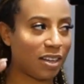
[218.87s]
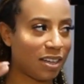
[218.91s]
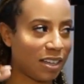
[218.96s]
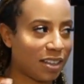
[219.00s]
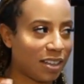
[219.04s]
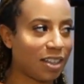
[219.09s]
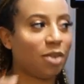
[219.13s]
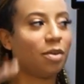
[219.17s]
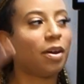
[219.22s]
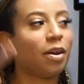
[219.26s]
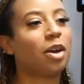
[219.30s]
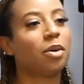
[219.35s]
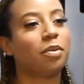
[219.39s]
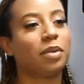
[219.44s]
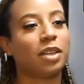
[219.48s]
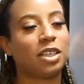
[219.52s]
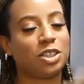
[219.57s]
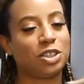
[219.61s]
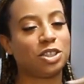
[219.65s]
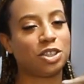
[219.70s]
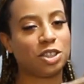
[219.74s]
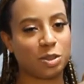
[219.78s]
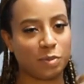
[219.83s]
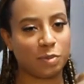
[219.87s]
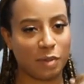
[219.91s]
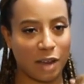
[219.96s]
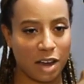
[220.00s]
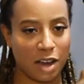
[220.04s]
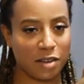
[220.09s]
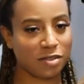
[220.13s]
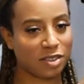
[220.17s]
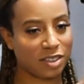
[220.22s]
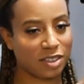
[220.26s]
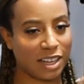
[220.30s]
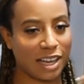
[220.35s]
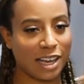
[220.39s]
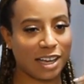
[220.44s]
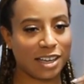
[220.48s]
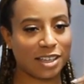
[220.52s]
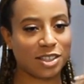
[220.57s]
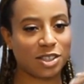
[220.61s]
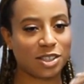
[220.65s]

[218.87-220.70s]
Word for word: and then you had a relationship after that.